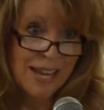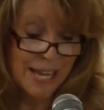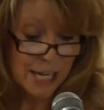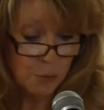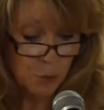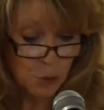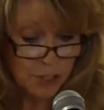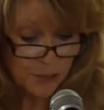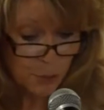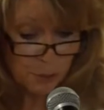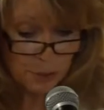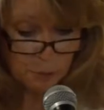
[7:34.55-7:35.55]
And I would
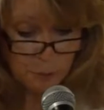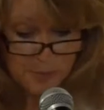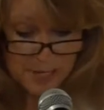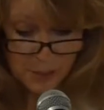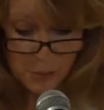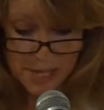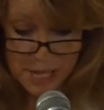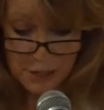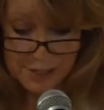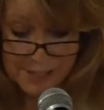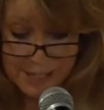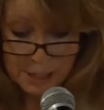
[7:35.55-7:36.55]
also be remiss without
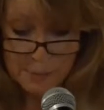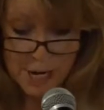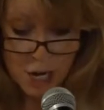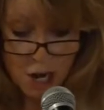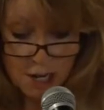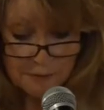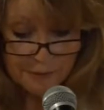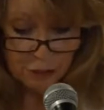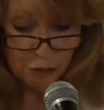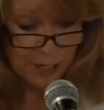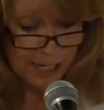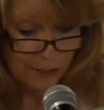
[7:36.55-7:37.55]
extending my
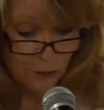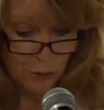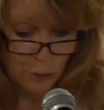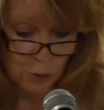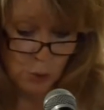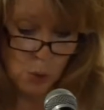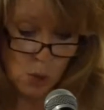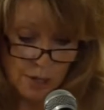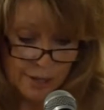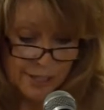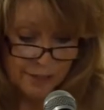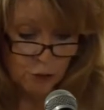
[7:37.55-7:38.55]
heartfelt gratitude to
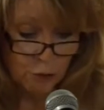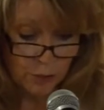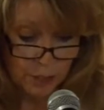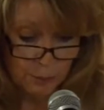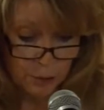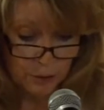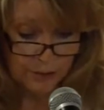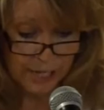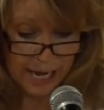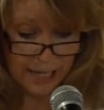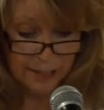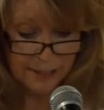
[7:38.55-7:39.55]
all the incredible
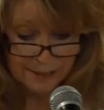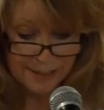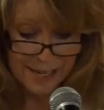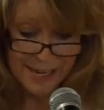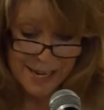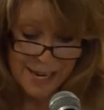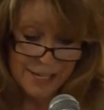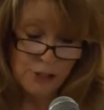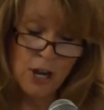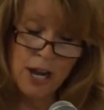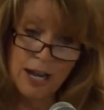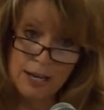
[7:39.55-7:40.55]
talent and
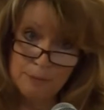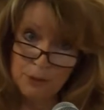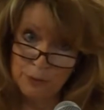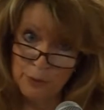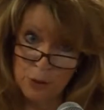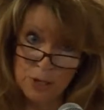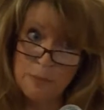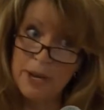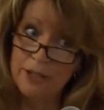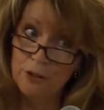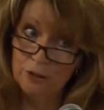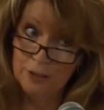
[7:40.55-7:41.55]
time devoted
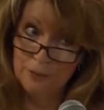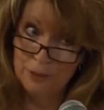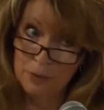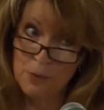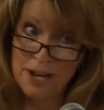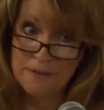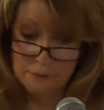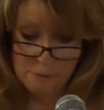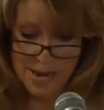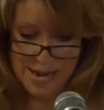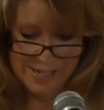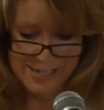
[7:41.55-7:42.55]
by your lovely wife,
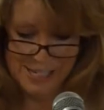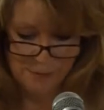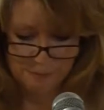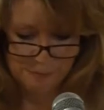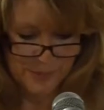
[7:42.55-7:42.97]
Maggie.